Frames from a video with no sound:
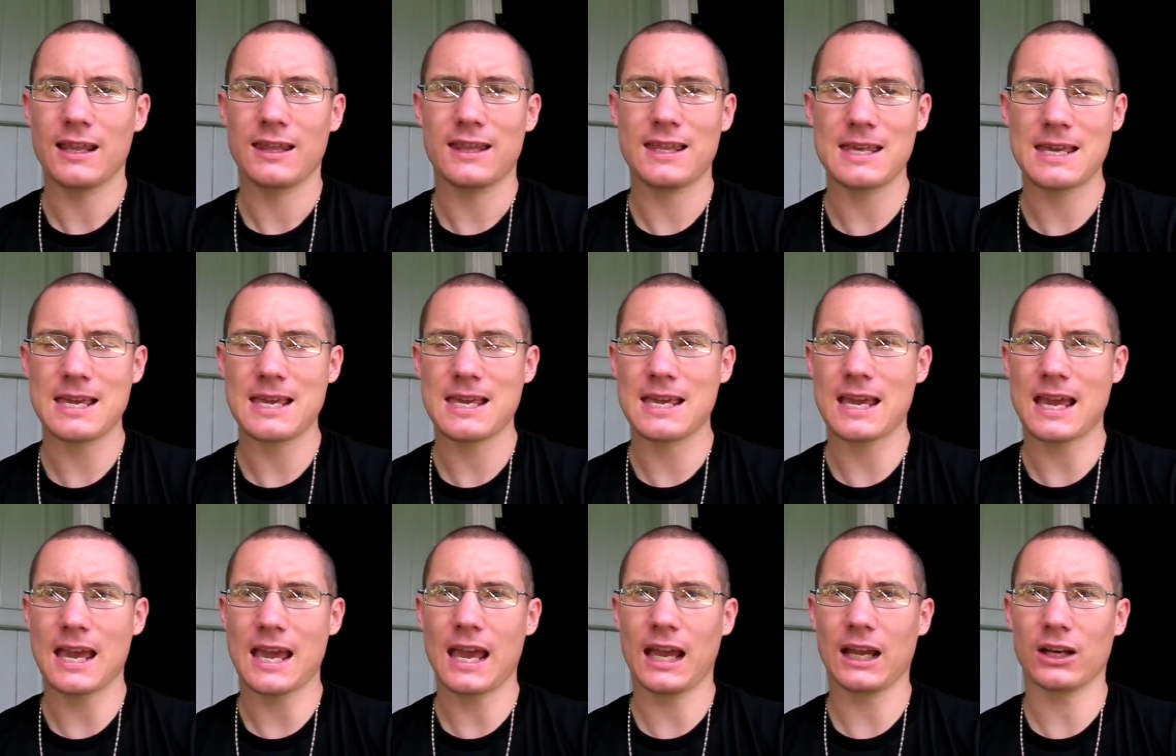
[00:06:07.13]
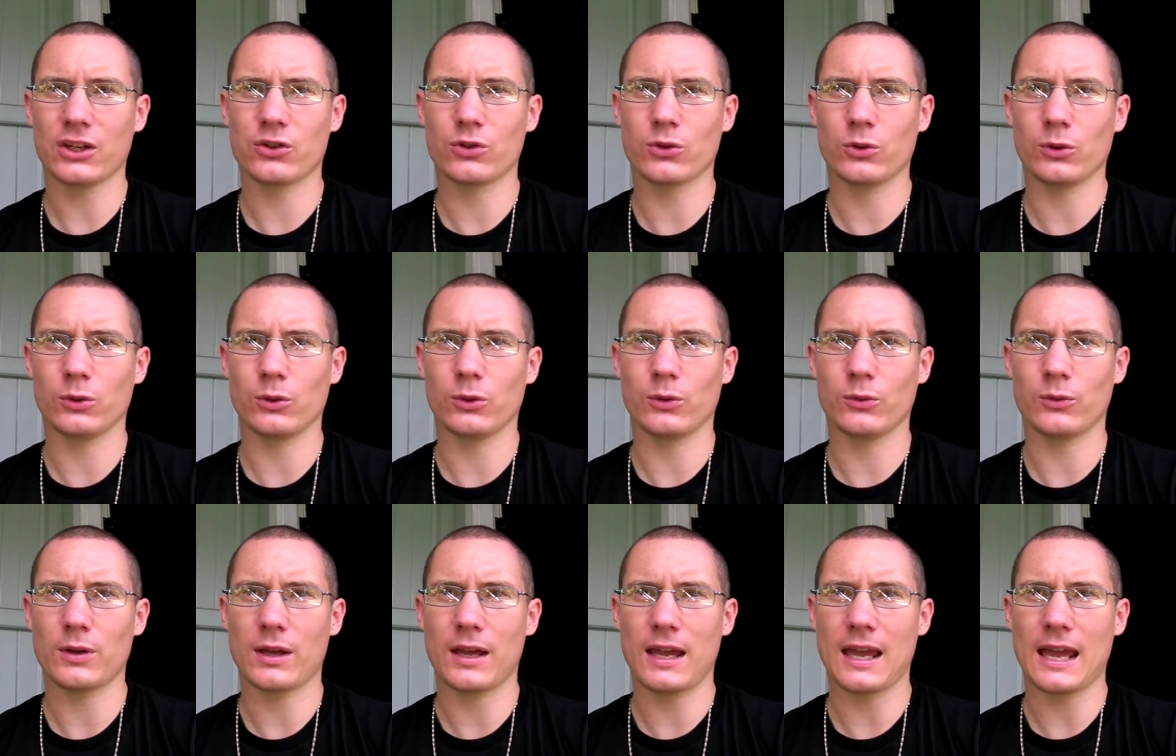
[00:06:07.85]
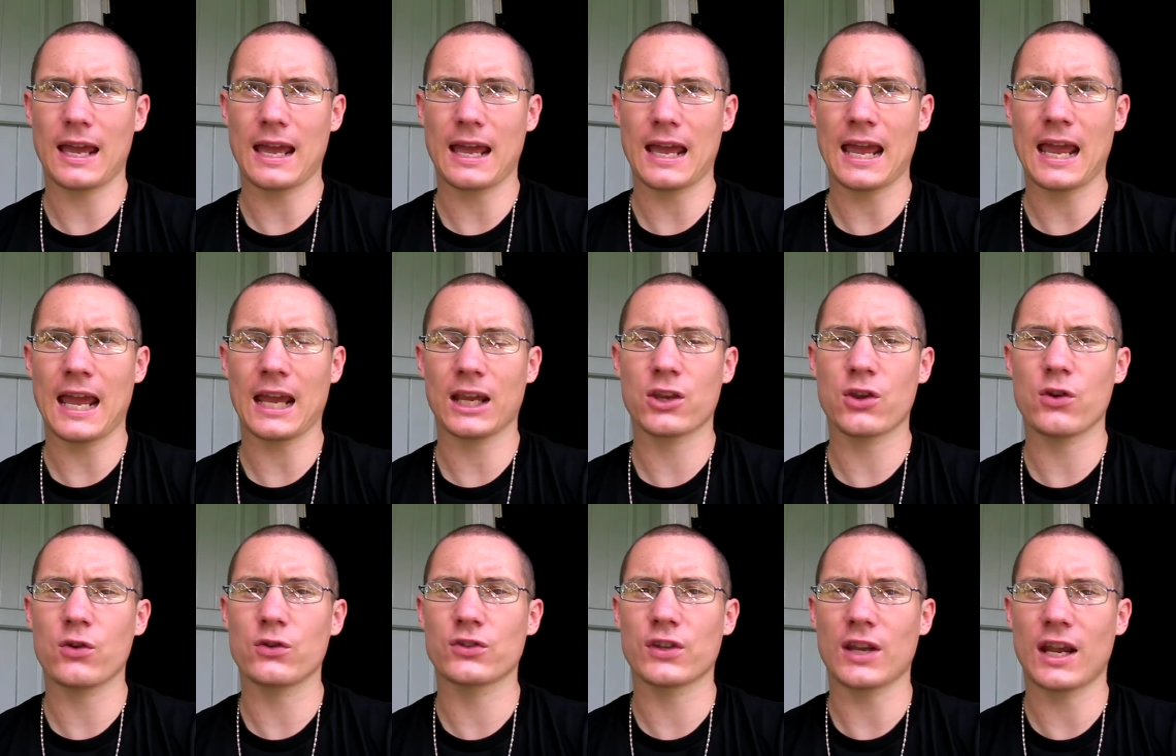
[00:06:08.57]
the actual
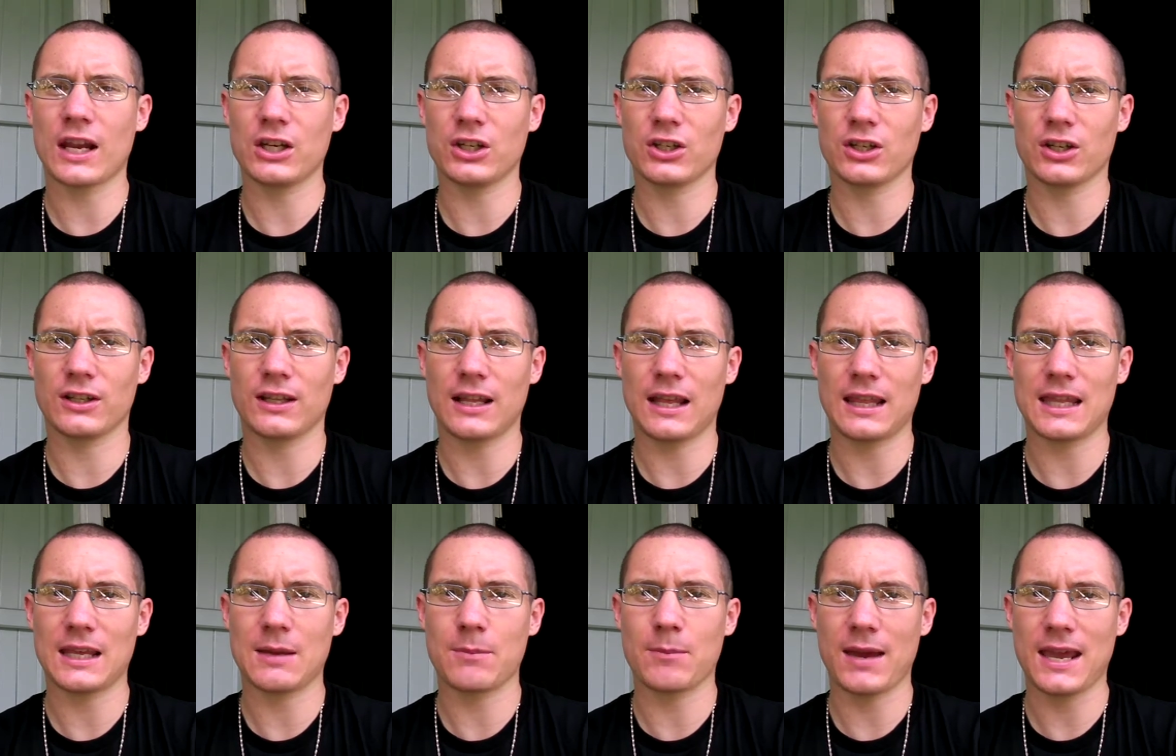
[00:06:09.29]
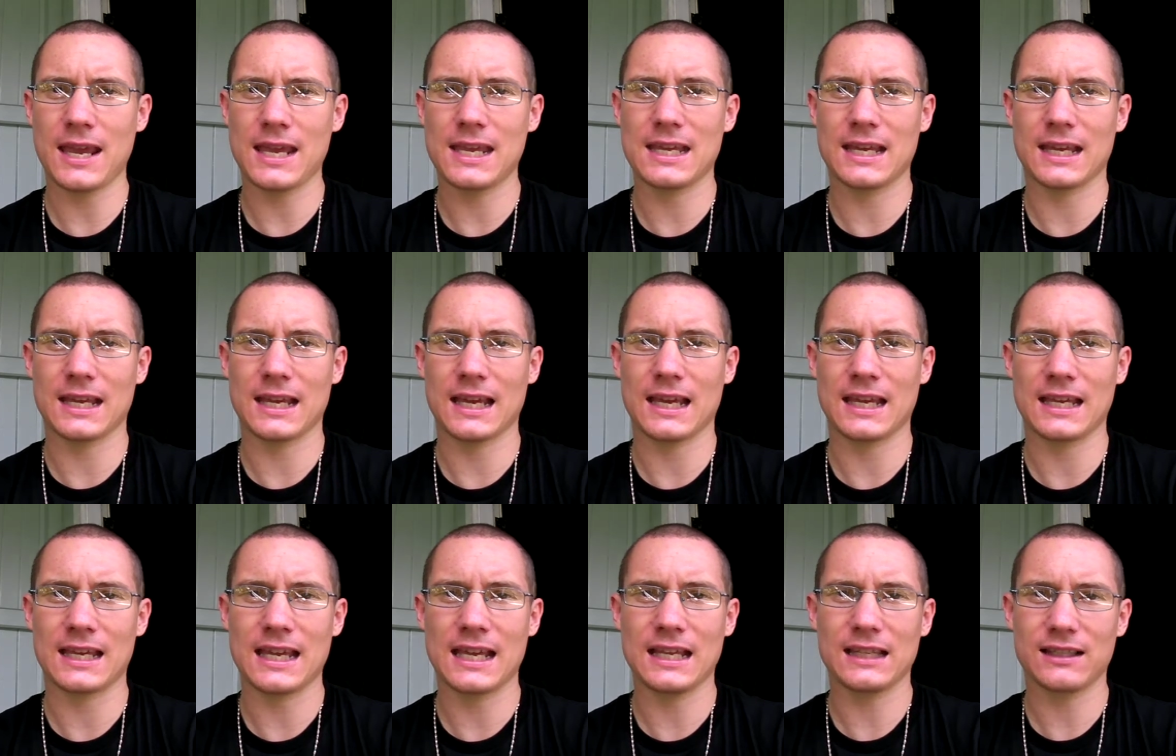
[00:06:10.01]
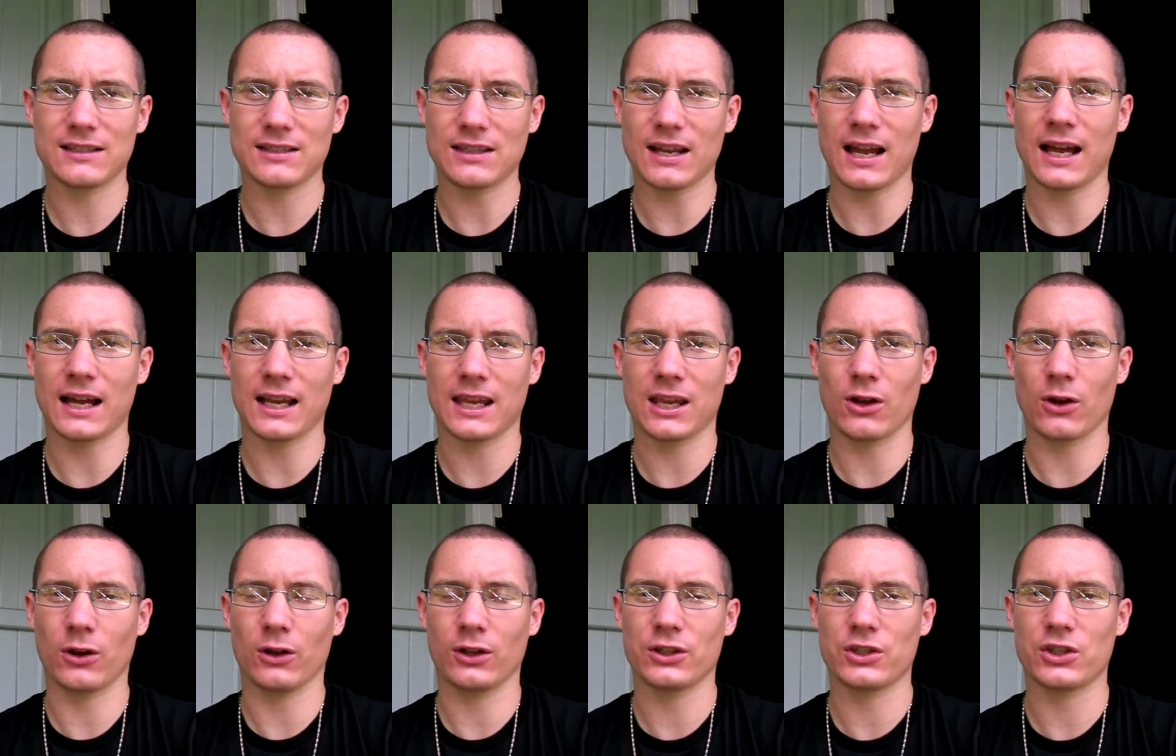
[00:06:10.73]
accusation that they're making against
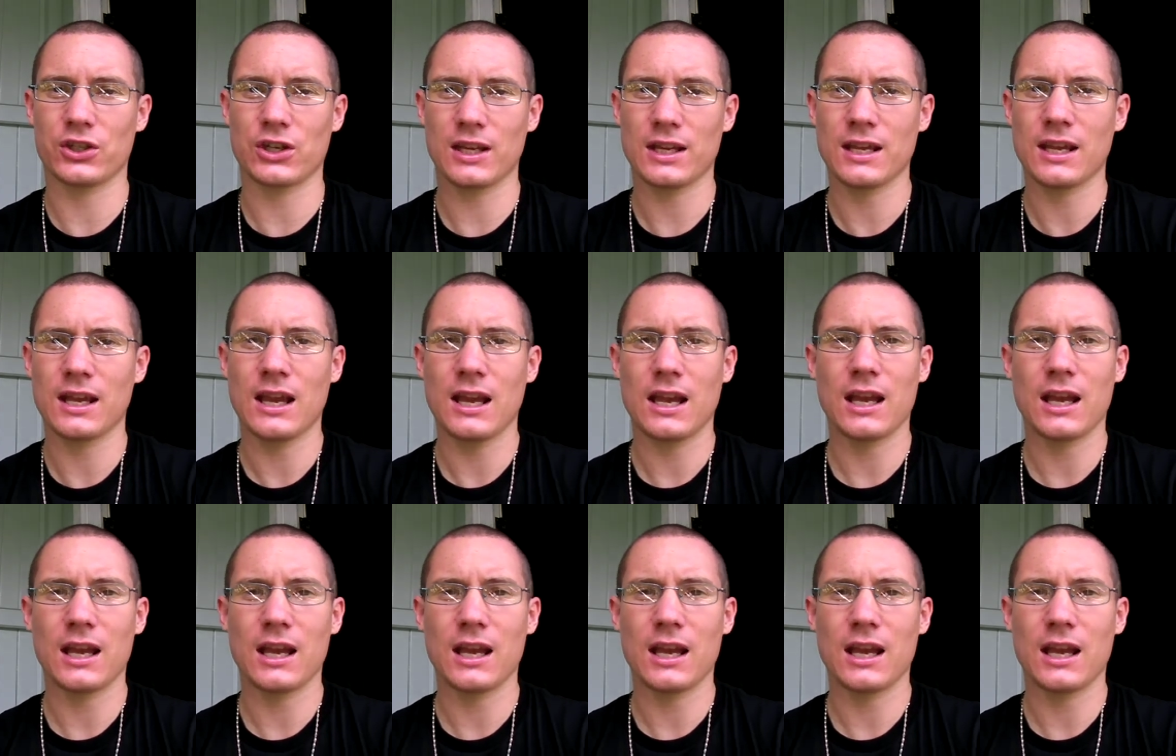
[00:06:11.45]
archaeology